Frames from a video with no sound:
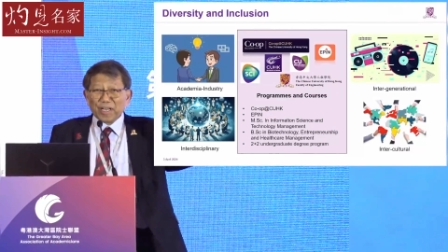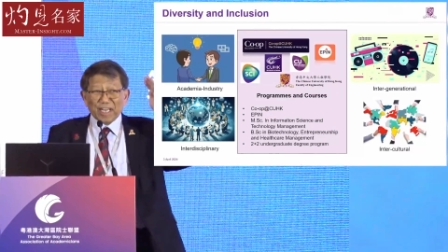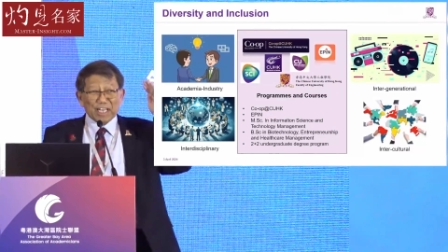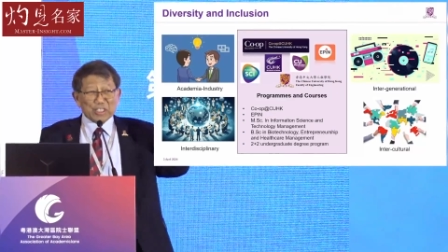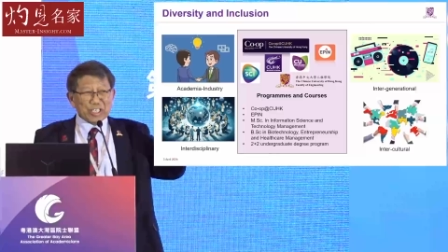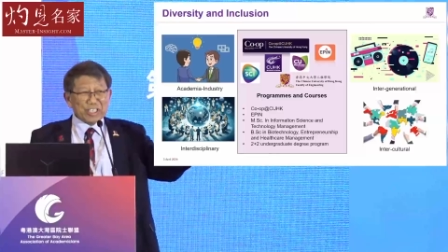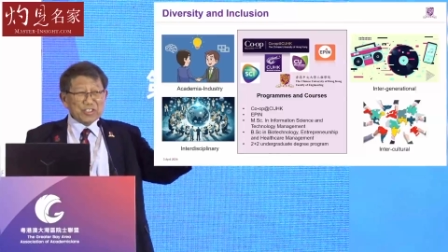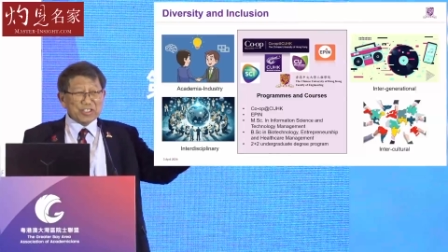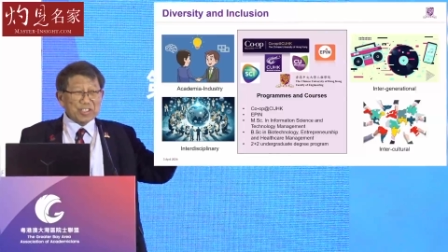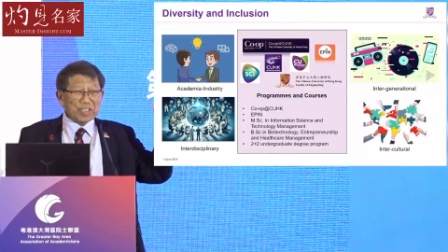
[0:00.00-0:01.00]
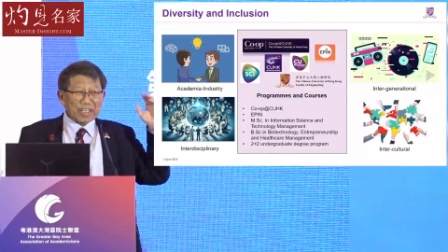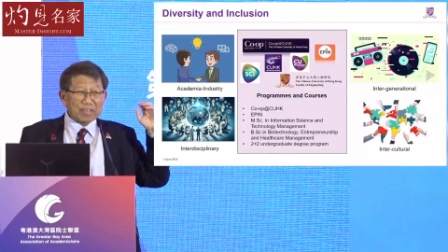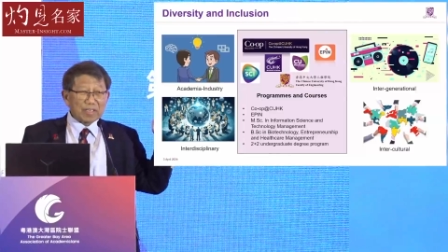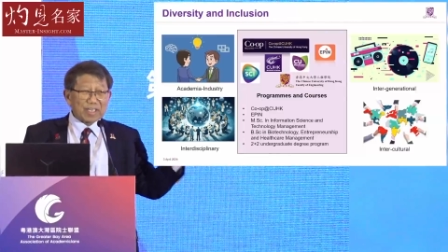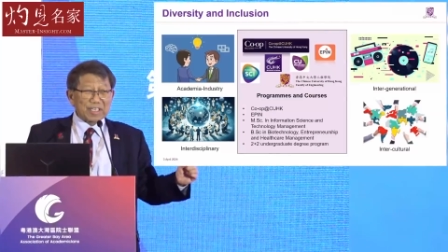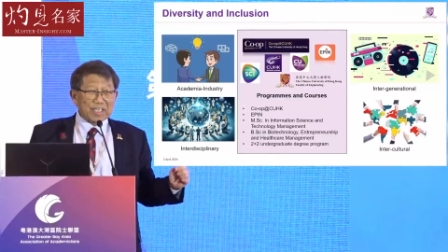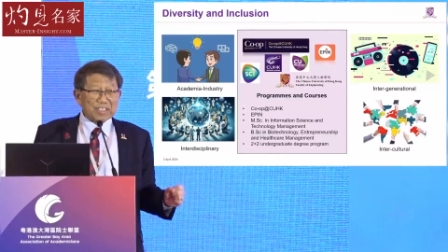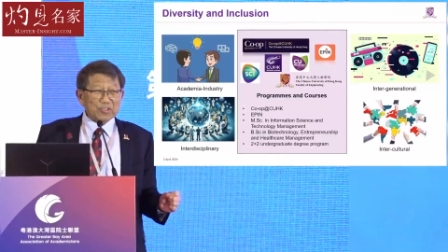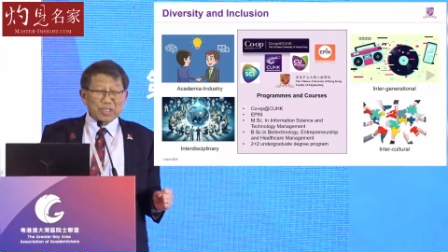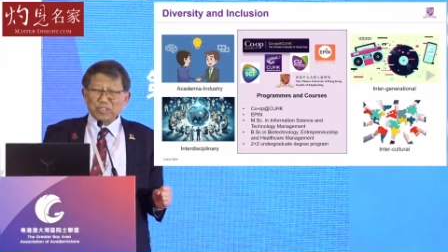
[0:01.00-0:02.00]
Uh, Gen Z and, uh,
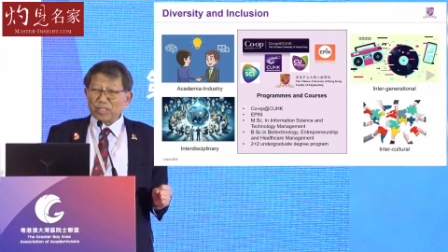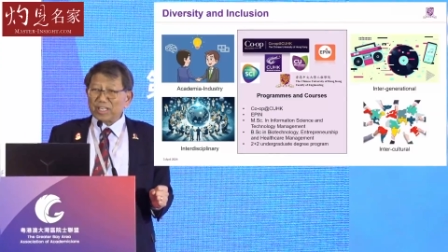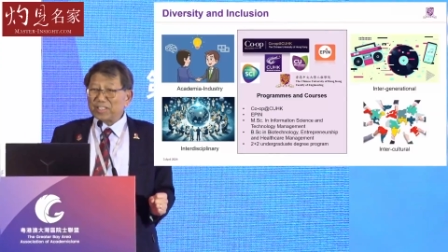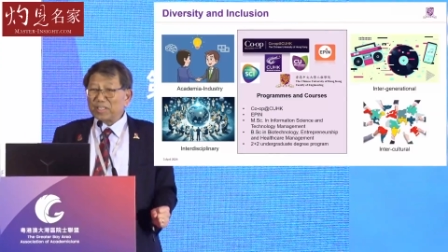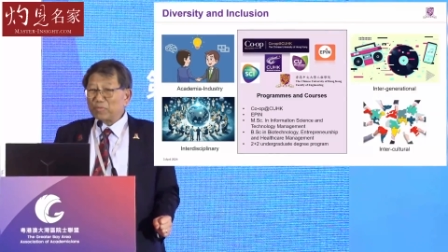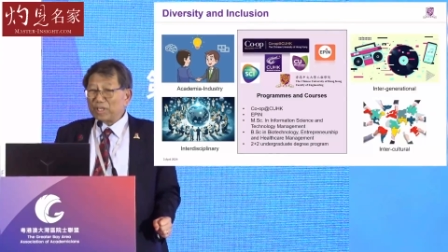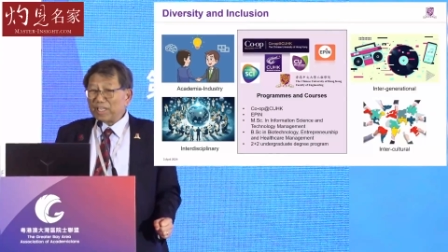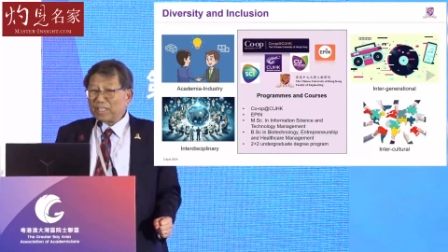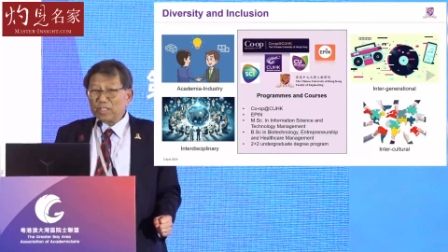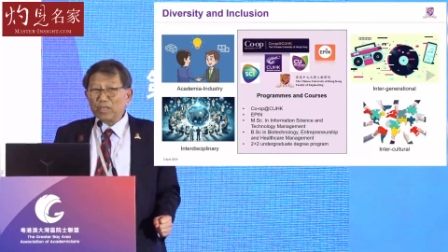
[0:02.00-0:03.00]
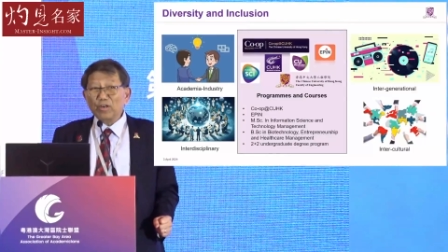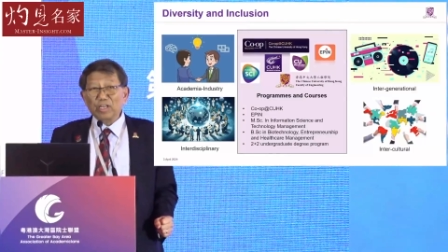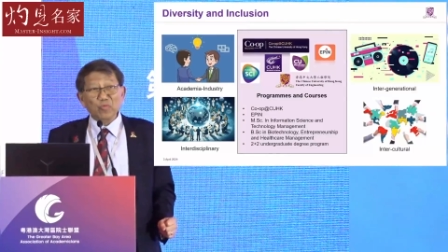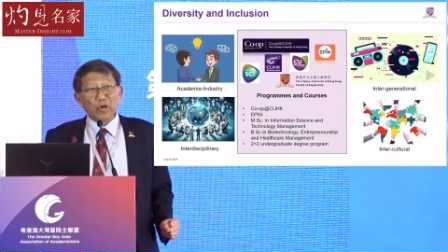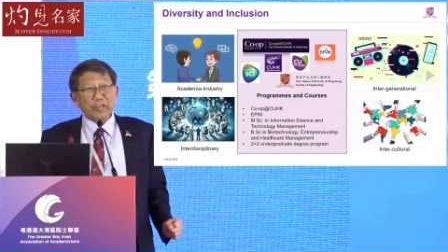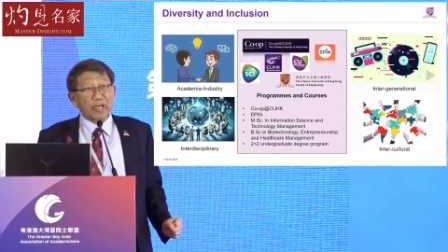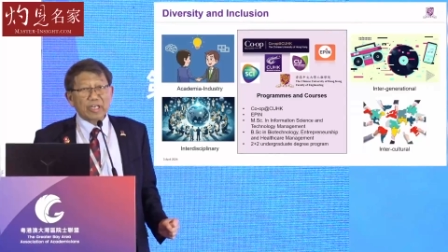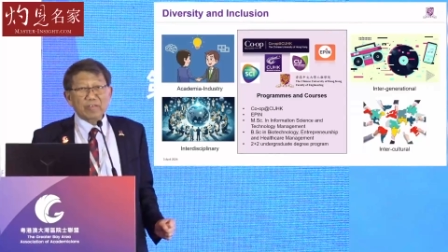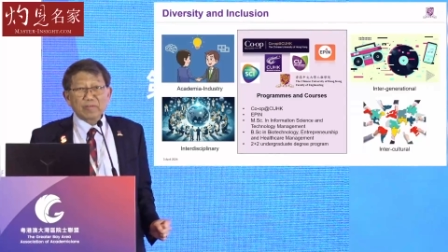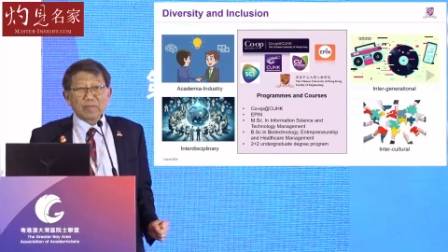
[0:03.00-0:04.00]
and, and, and uh, millennial and whatnot.